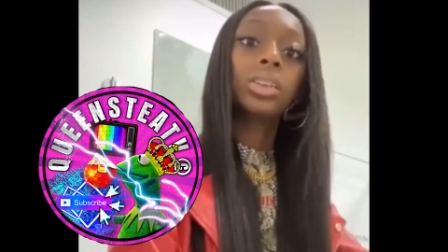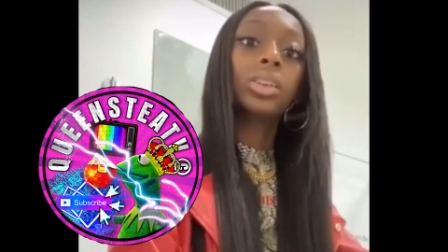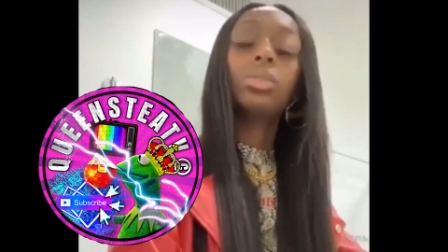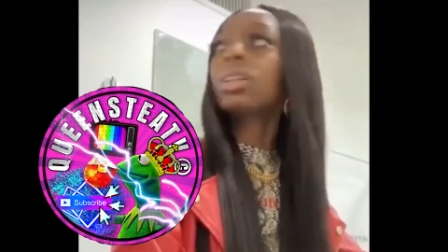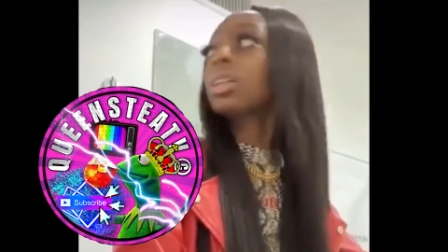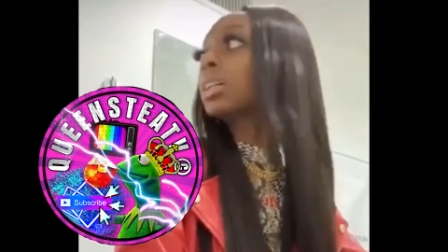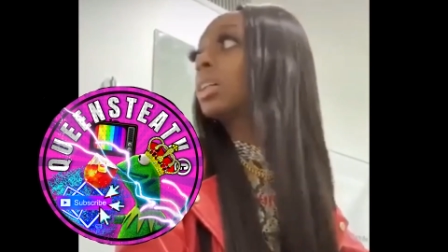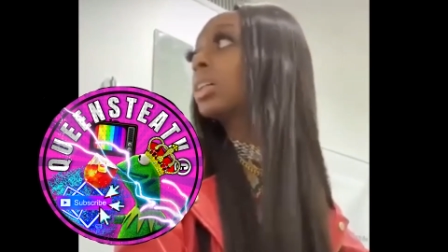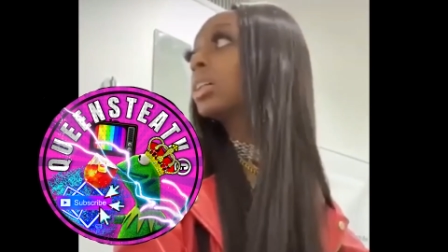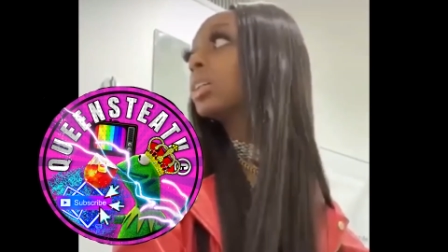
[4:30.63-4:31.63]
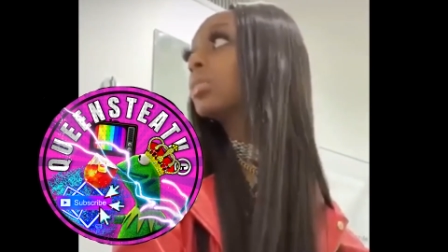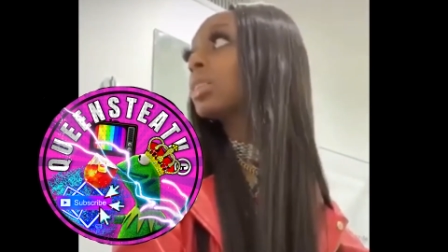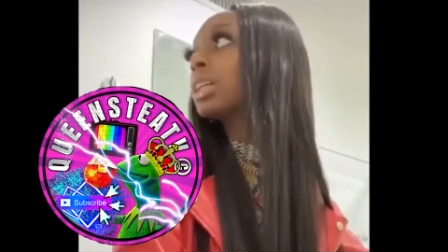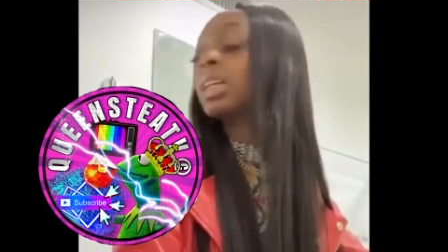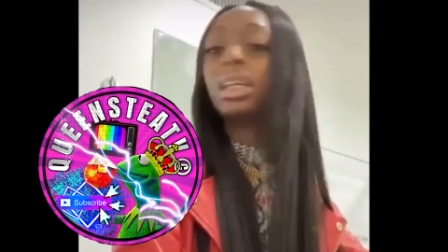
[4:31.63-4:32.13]
You could have, you
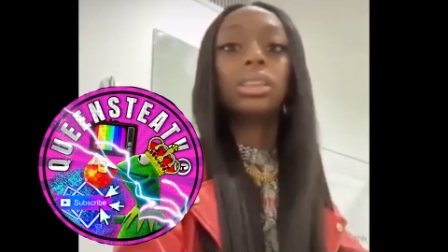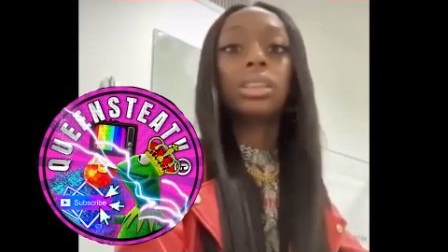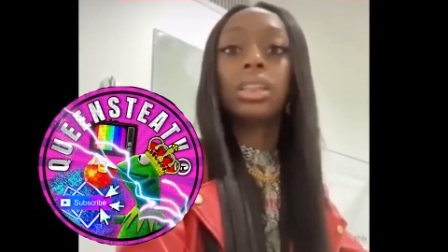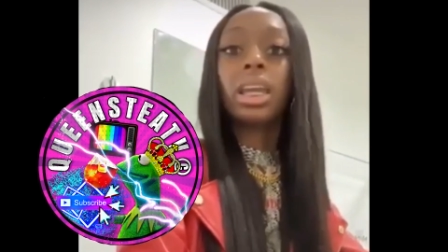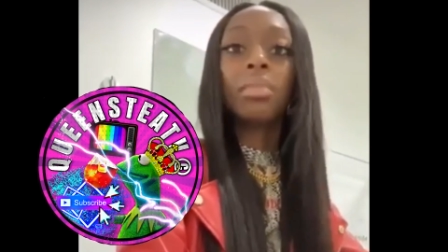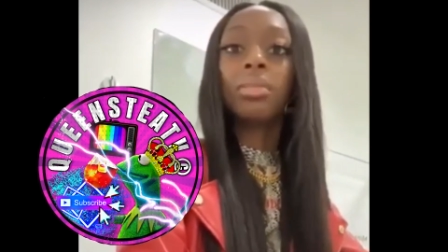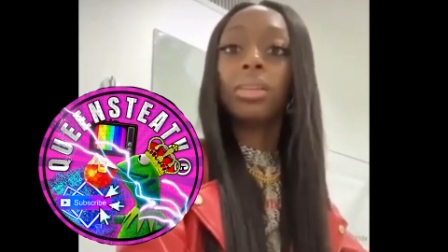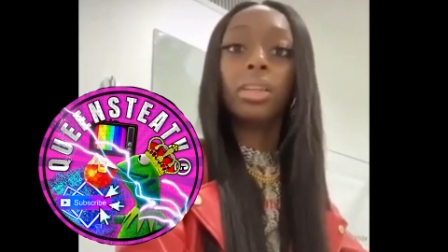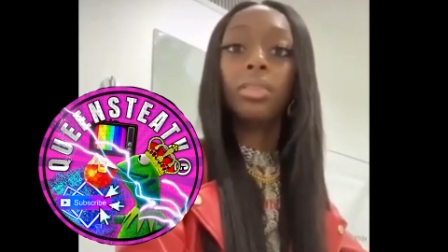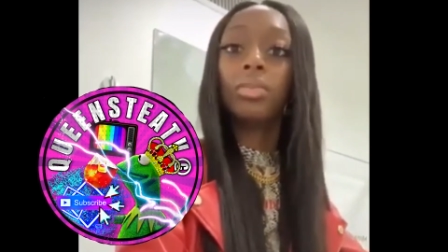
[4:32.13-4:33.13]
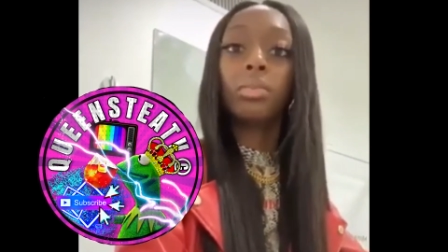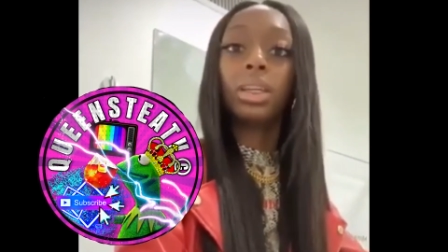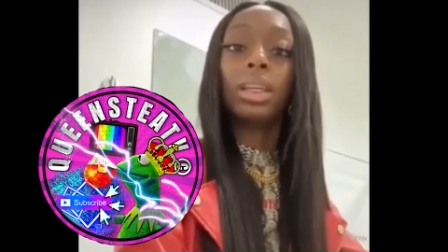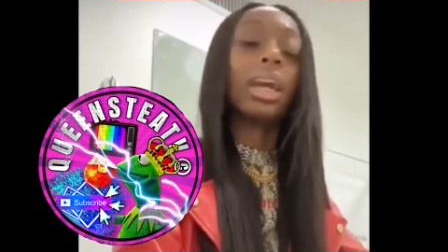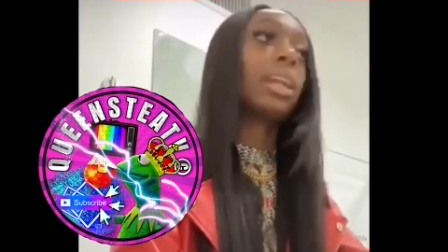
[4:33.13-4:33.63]
could have easily came and lived with
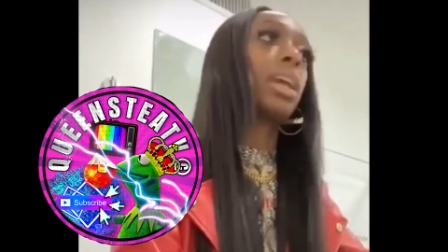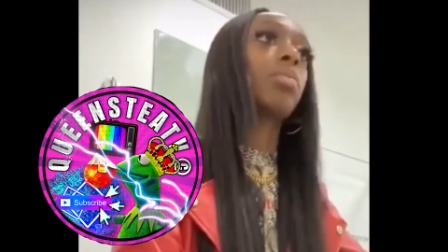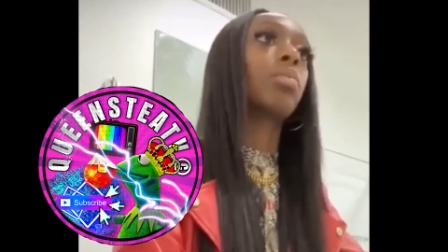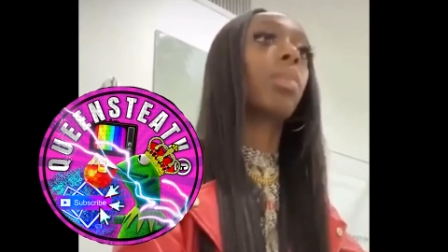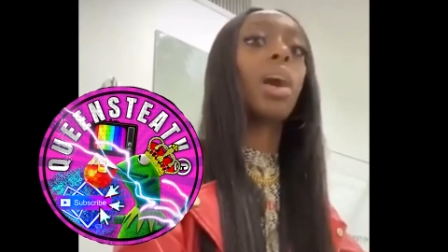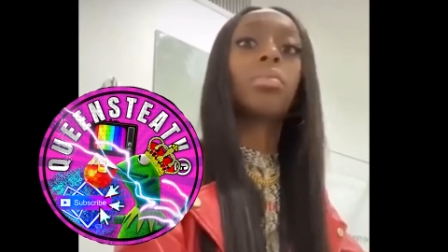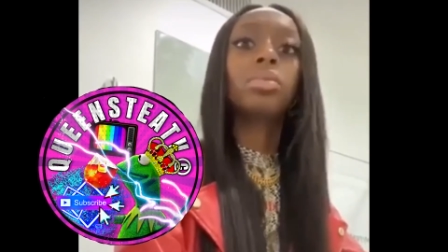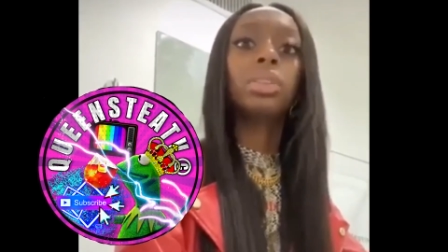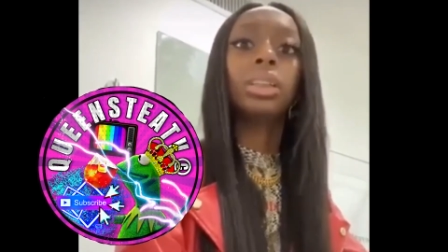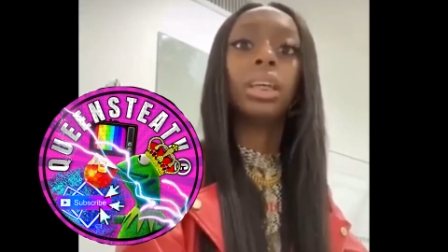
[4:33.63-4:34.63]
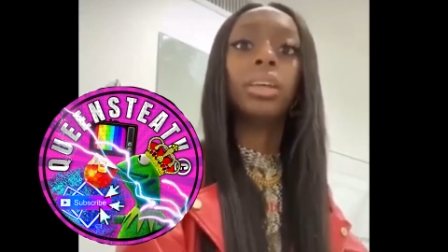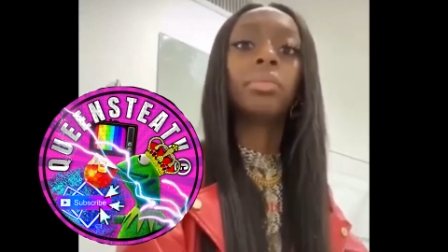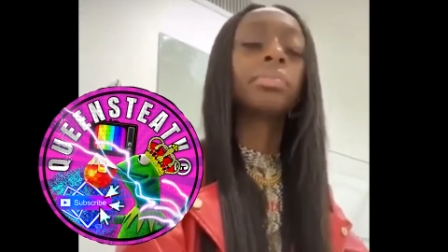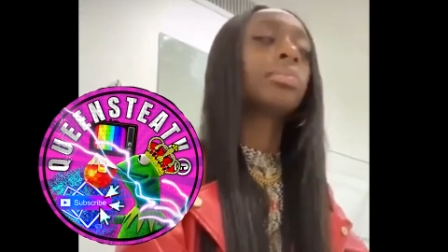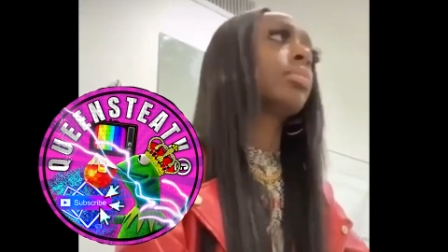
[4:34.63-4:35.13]
me. I didn't have a problem with
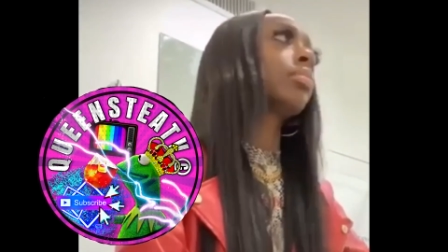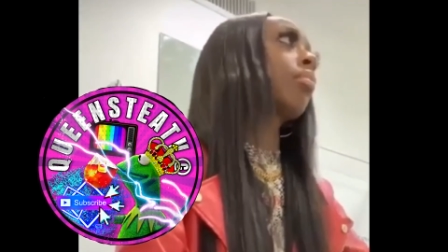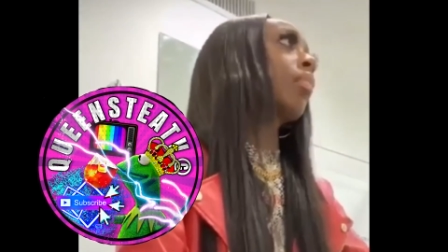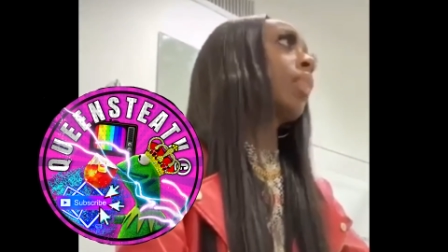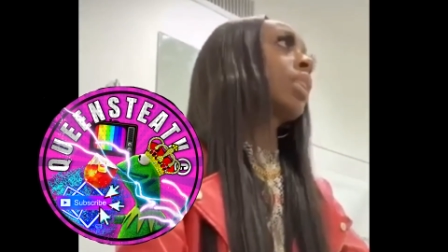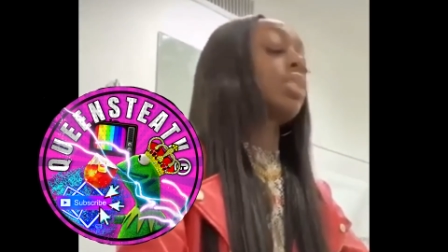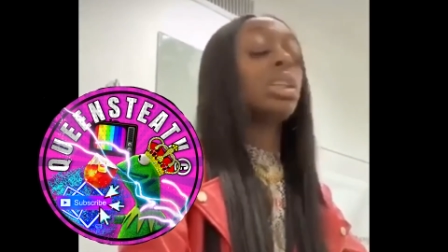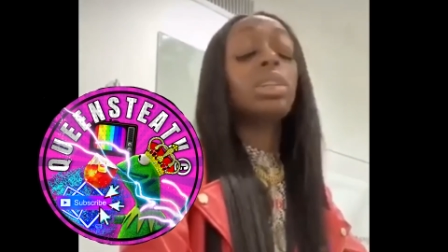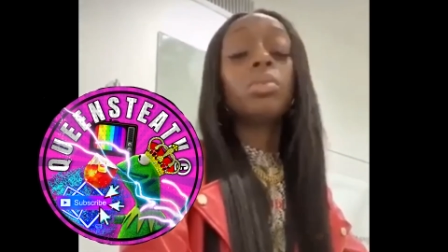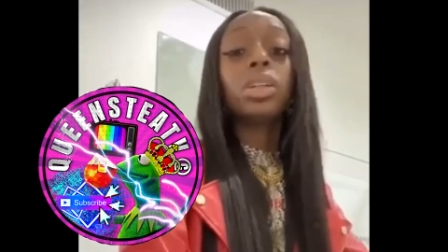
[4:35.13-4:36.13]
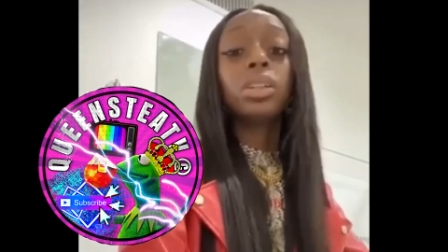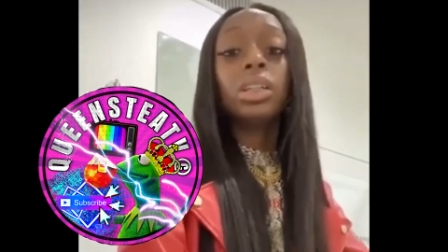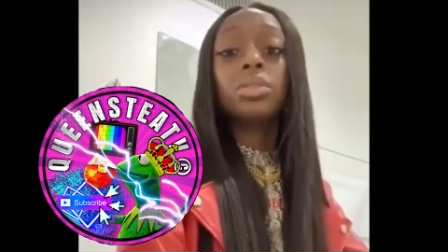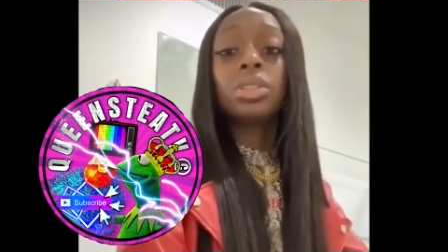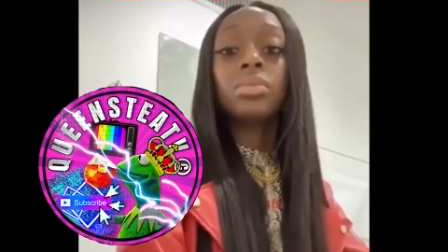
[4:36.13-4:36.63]
that she didn't want to
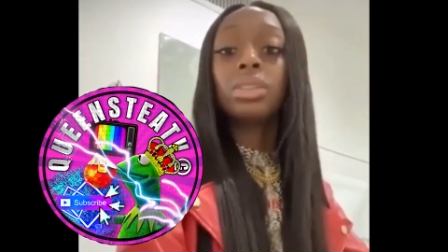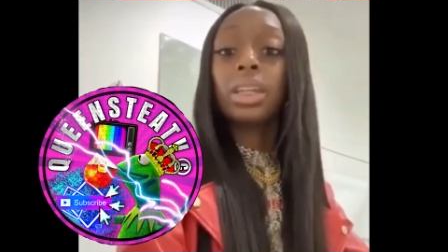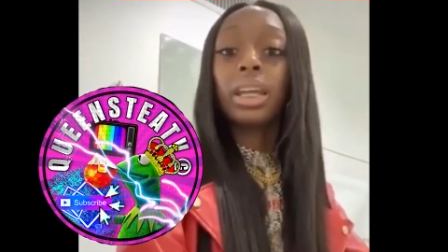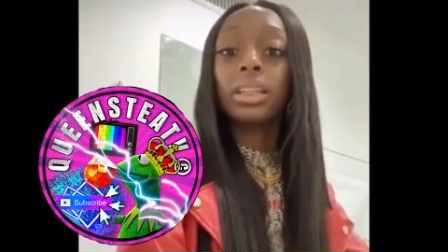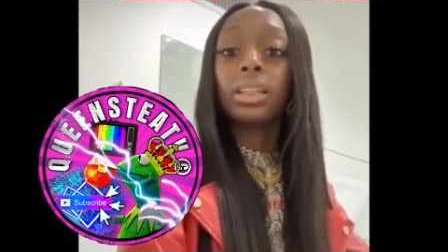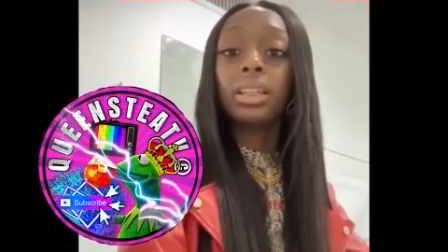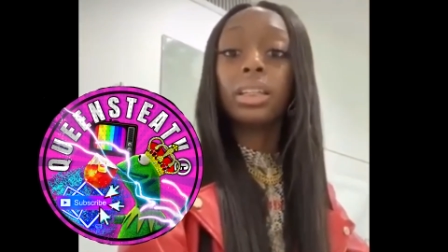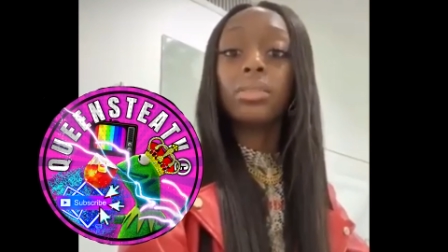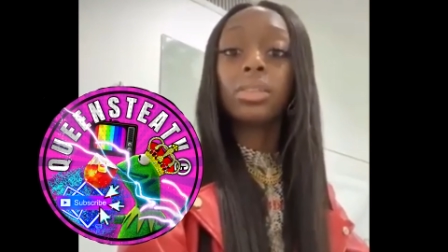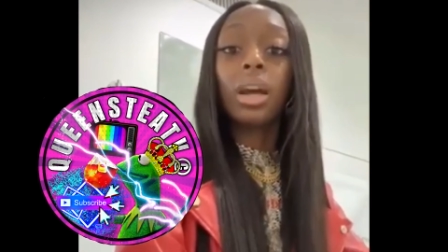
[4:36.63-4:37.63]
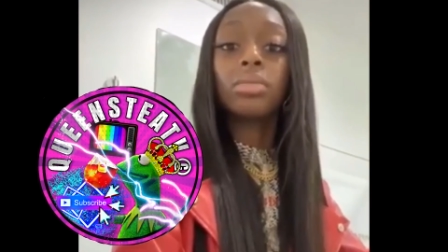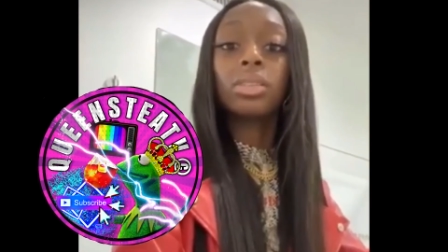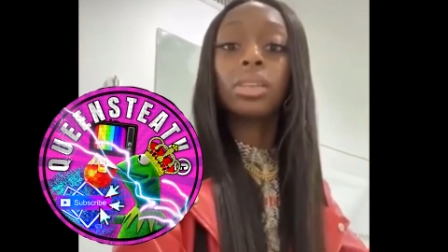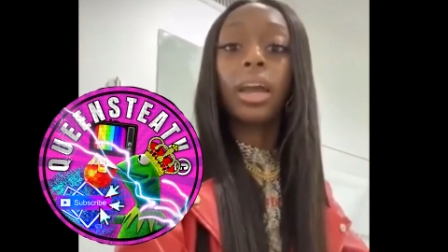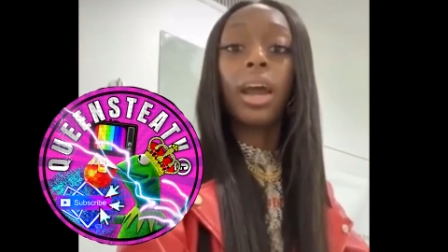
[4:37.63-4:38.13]
leave. She was scared to leave. So I was
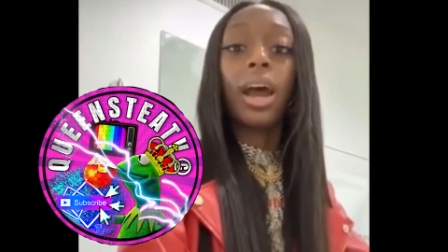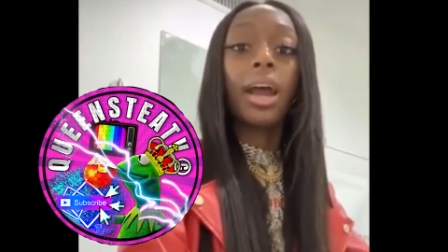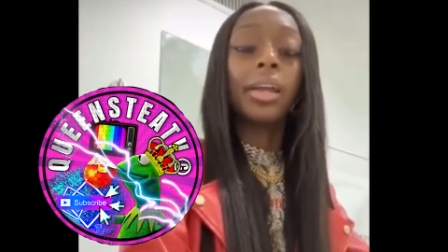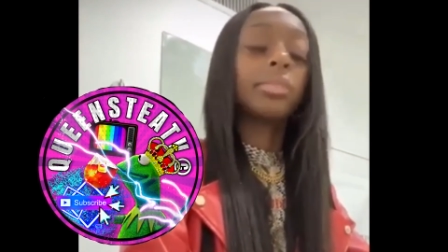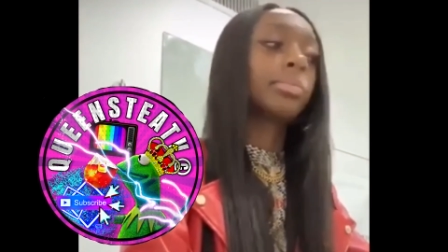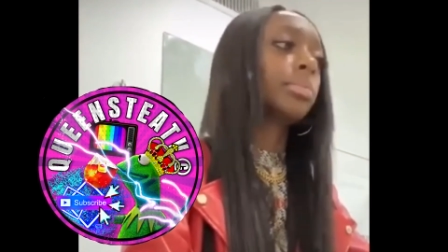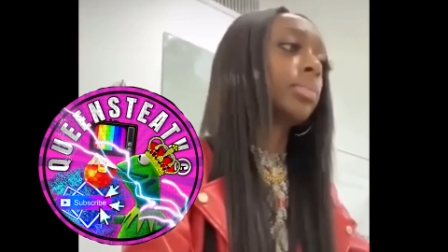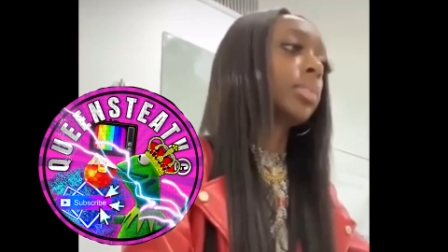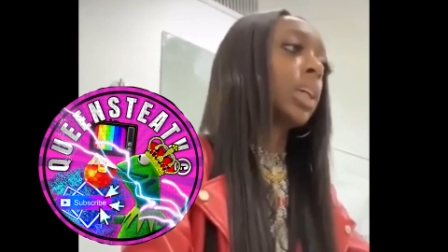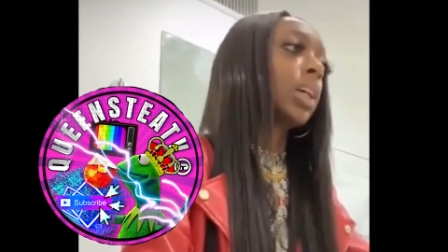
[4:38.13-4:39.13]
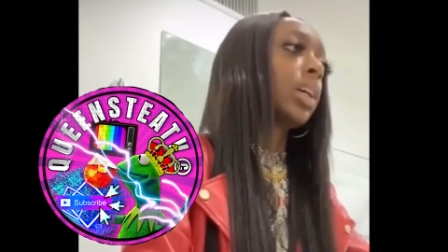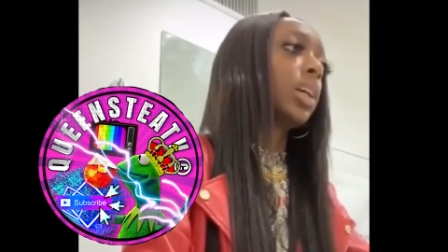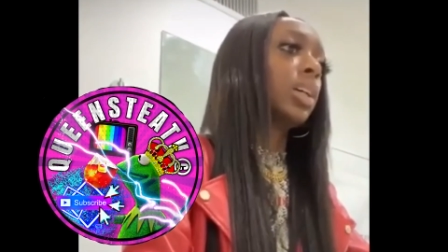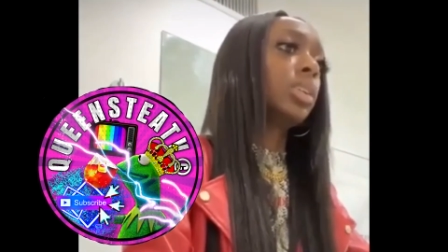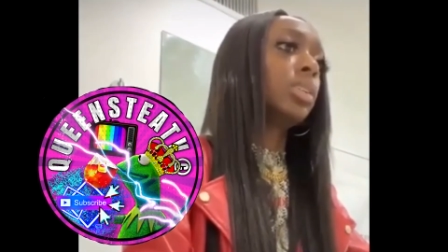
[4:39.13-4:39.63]
just like, all right.
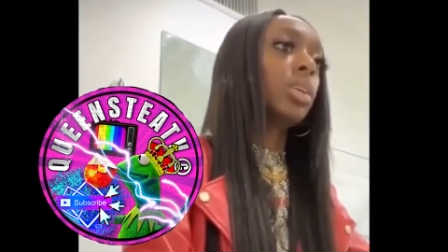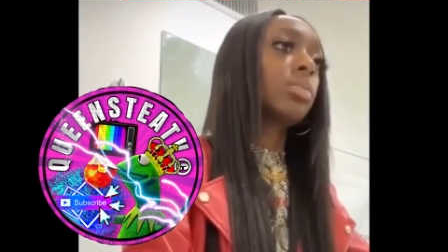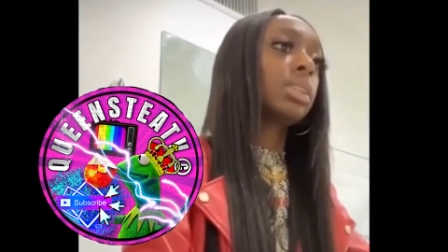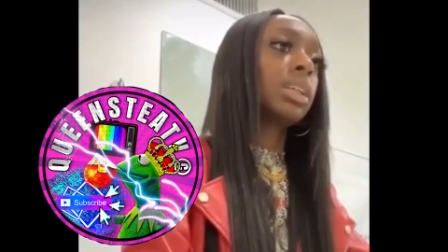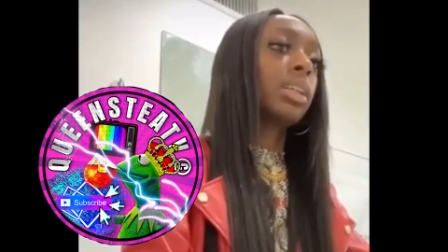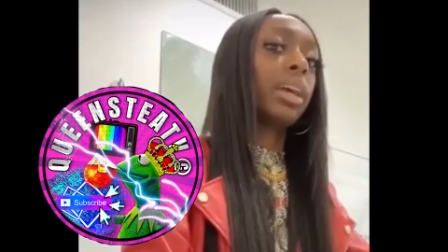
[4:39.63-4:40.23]
You know what I'm saying?